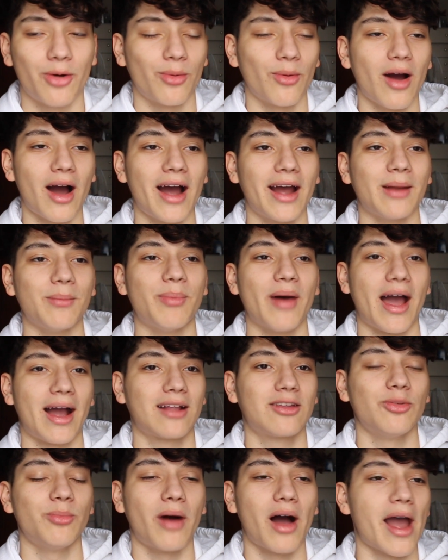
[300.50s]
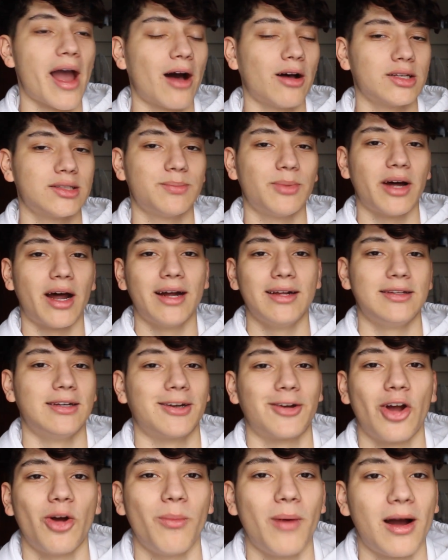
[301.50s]
a ride back to my house. But I
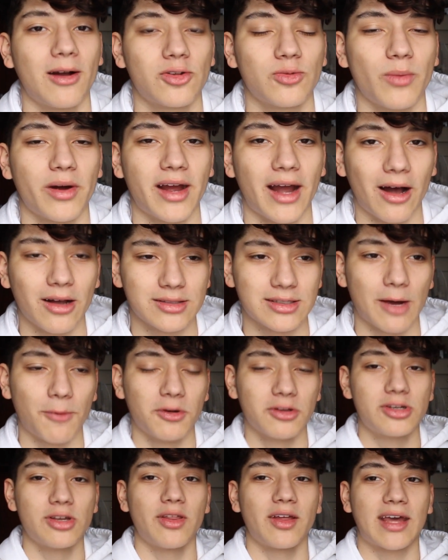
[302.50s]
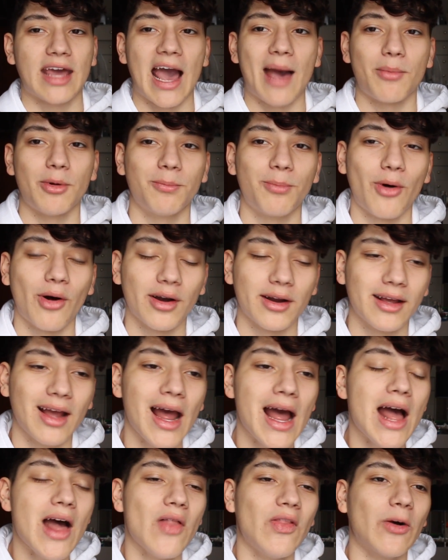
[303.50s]
didn't go back to my house. I went to the cabin party
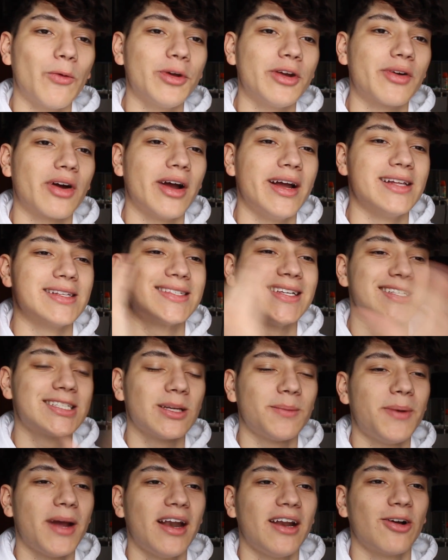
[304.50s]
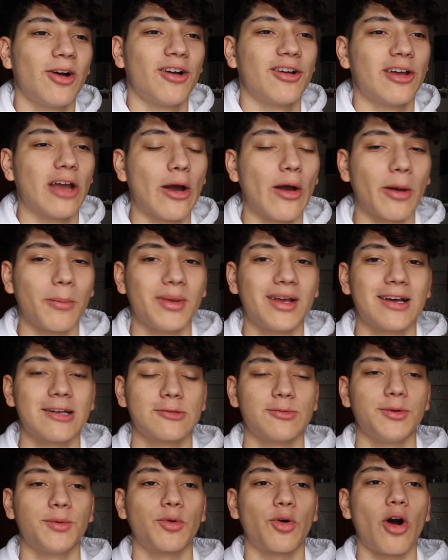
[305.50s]
that we were anticipating on going
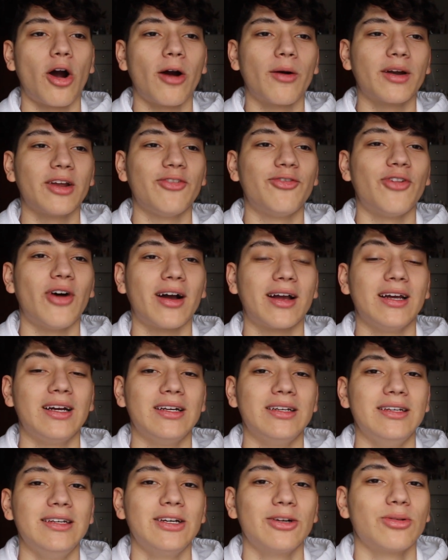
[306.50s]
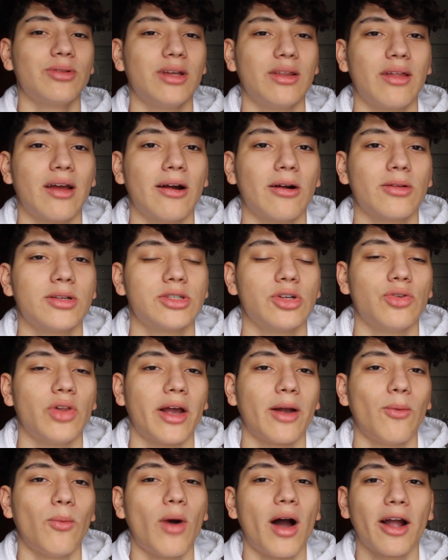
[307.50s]
because we were already fucking nearly there, so
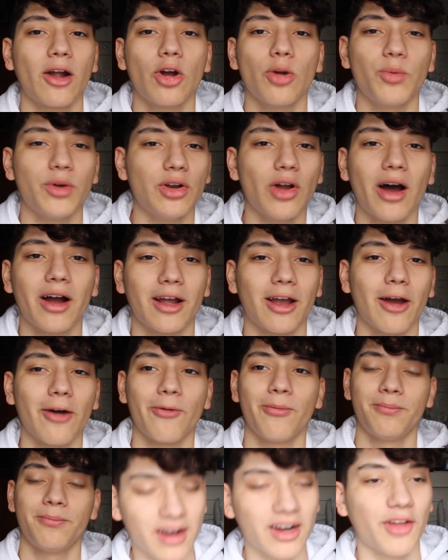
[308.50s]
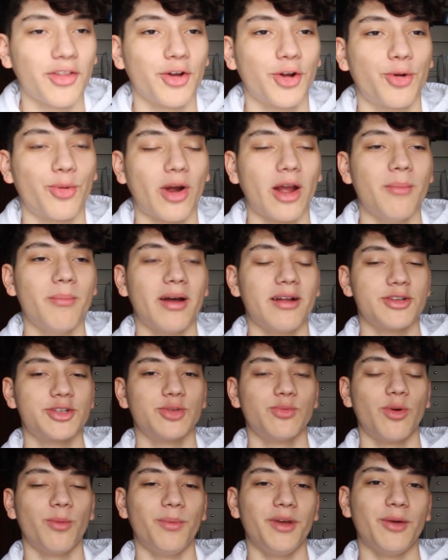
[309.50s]
like why could we not go? Another great
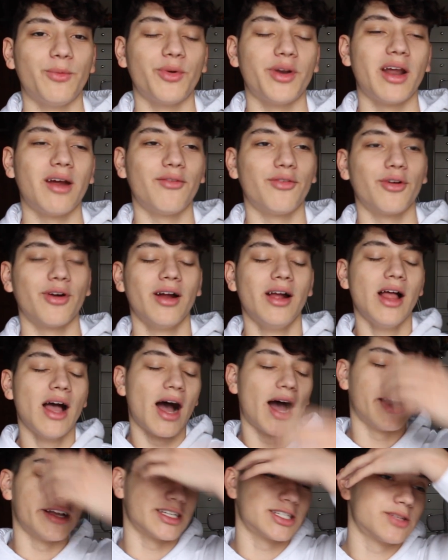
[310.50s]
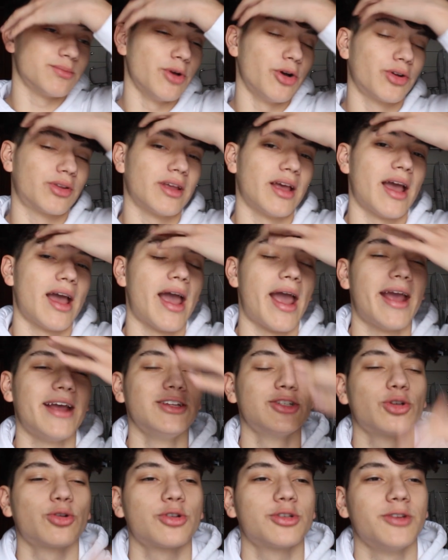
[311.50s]
mention would be whenever I used smoked
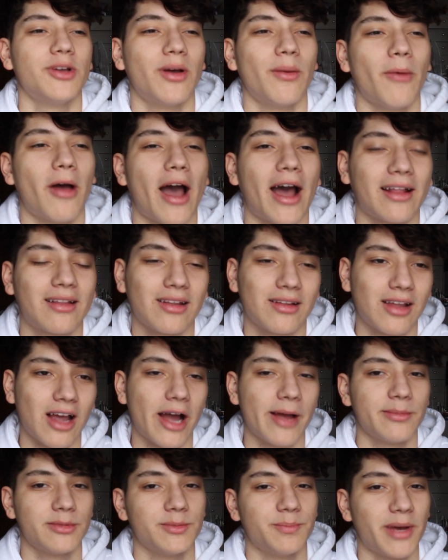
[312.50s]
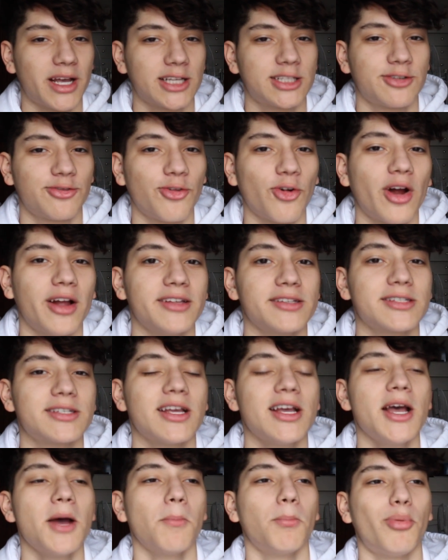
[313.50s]
Angel's, at the time's best
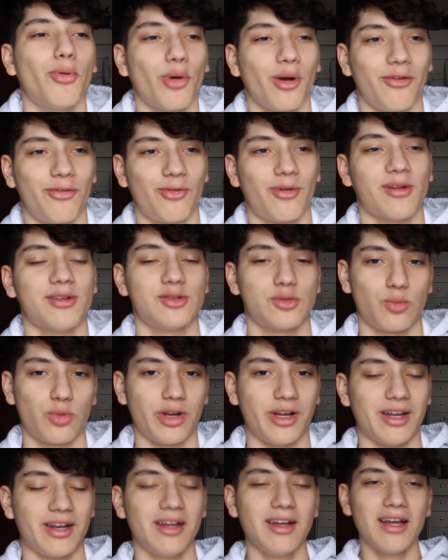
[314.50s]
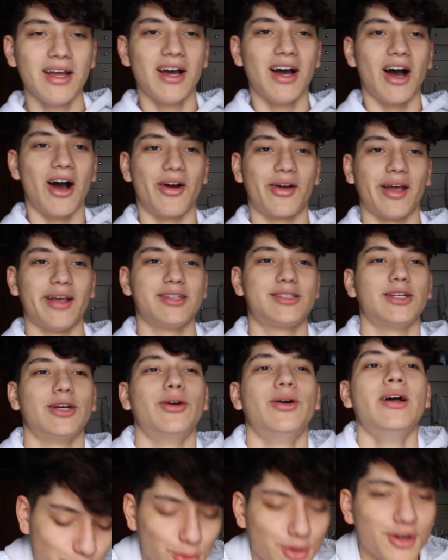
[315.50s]
friend's boyfriend's weed. Okay,
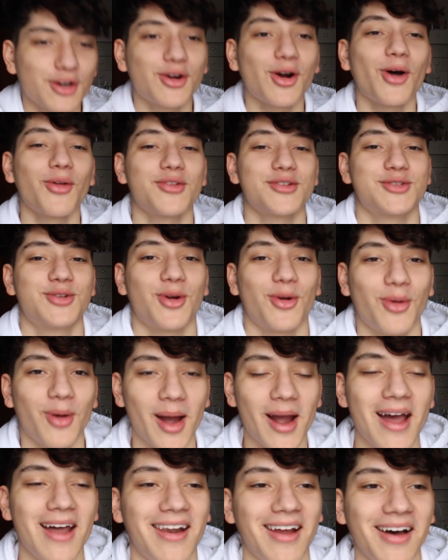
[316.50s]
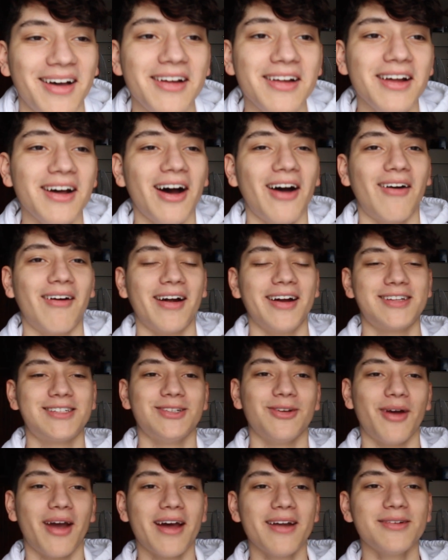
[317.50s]
so we're gonna call this girl Anna. Alright,
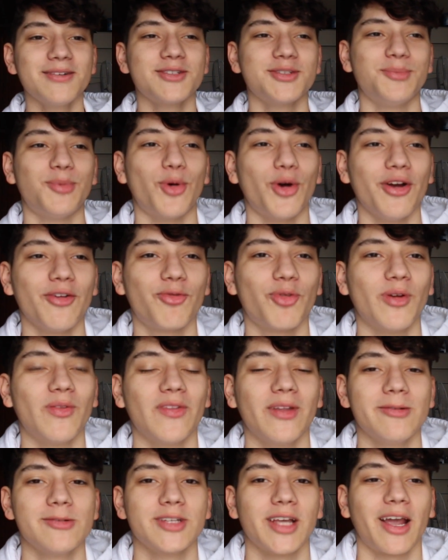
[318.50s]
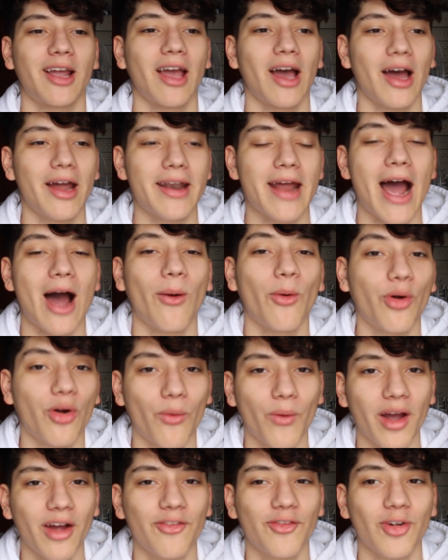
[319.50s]
so Anna's boyfriend lives like an hour
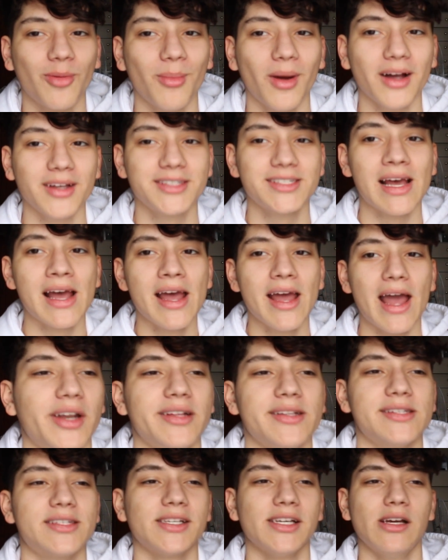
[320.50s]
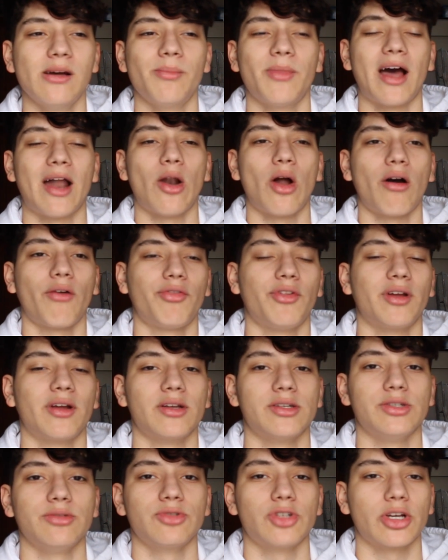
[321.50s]
away from us. Didn't see him that often
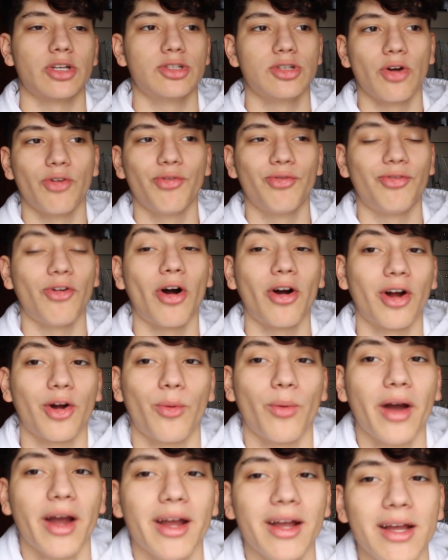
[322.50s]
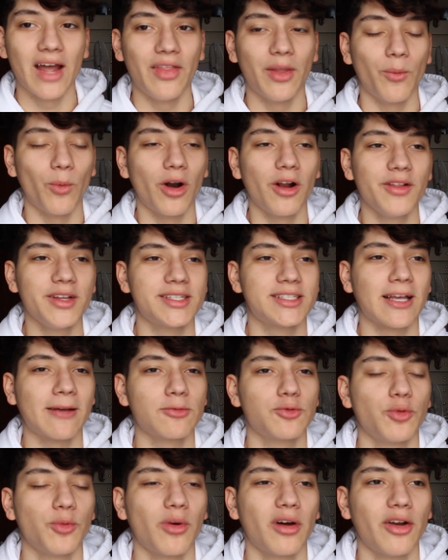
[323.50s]
because he was like so far away. And then one of these
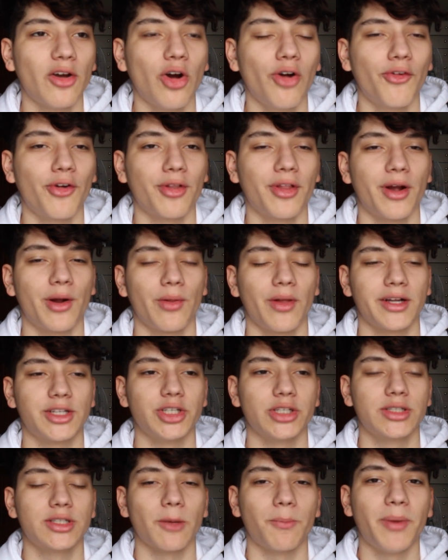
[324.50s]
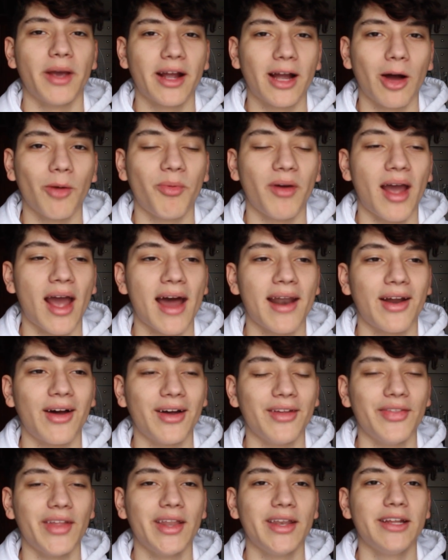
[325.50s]
times we went over there like just to pick up Anna,
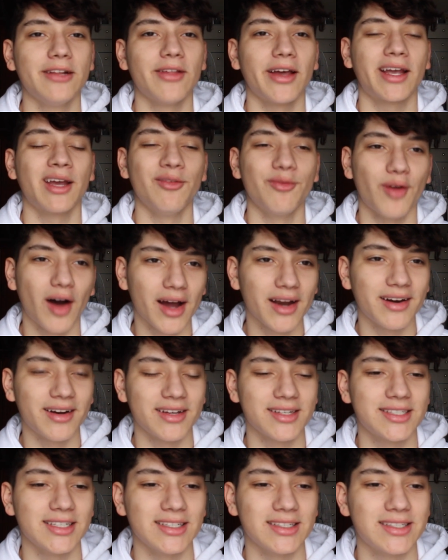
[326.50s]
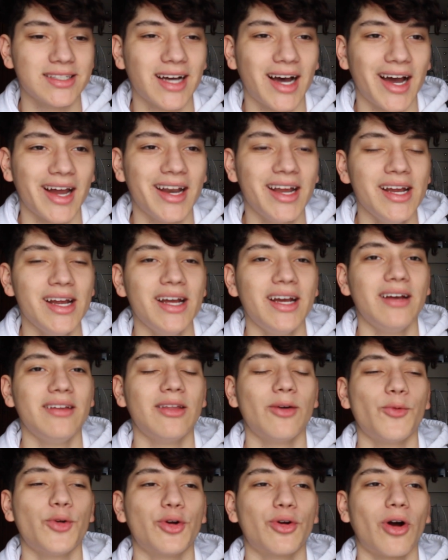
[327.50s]
and then he like invited us inside,
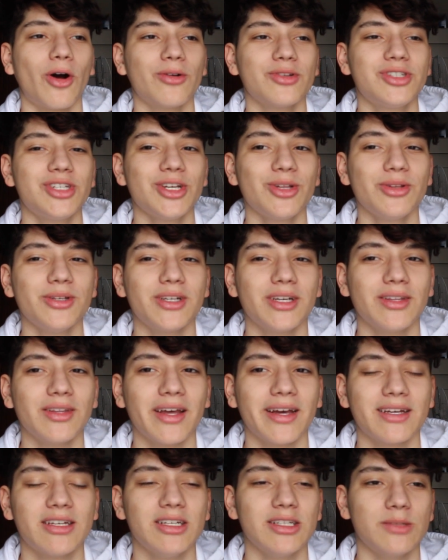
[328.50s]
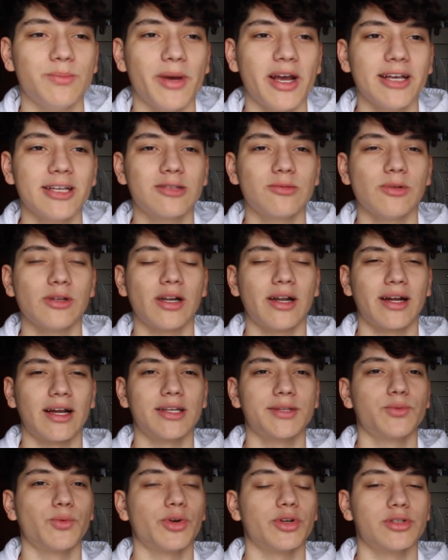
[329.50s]
and then we were all chilling in like his basement, I
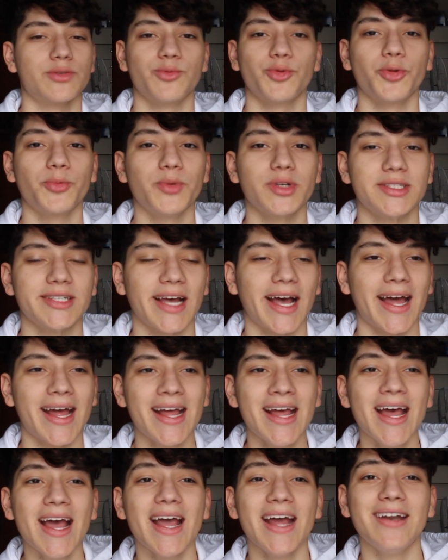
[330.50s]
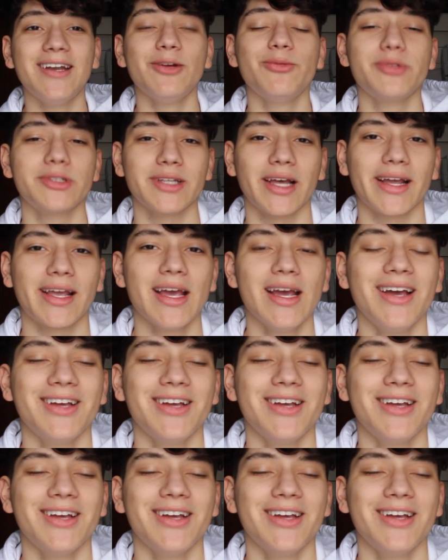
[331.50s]
guess, where his room was at, and he was like,